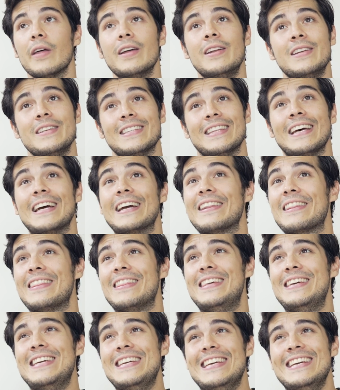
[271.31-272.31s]
that is like
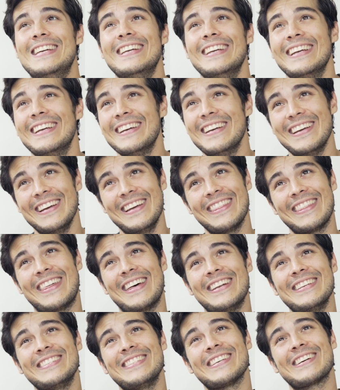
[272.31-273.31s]
the
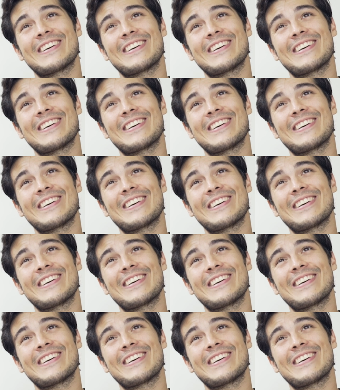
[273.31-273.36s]
that is